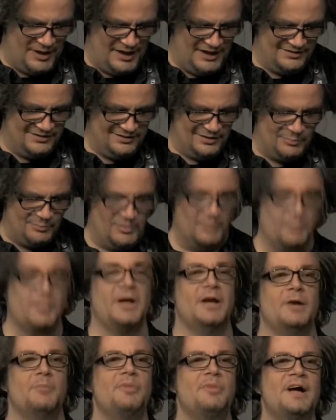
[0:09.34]
by accepting
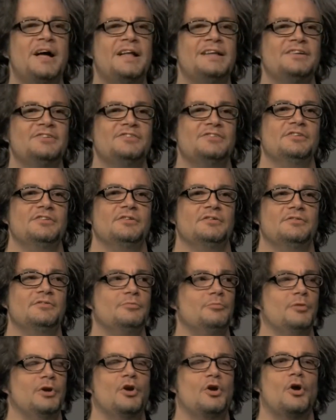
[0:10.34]
my
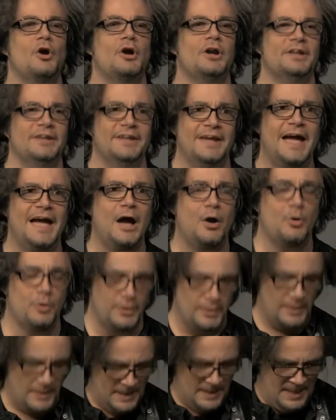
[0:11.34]
apologies regarding the
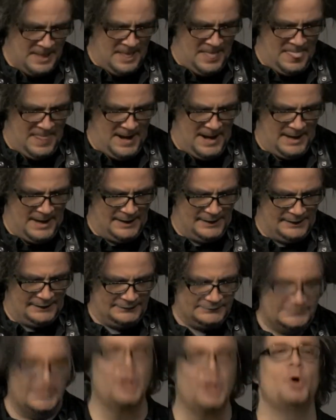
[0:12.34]
hour.
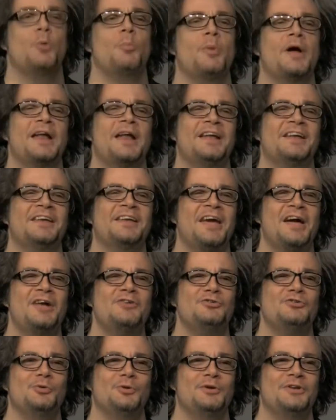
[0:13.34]
I hope I didn't
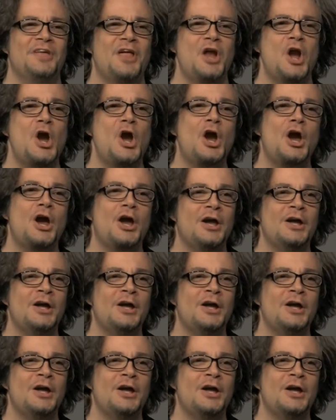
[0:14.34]
catch you at dinner.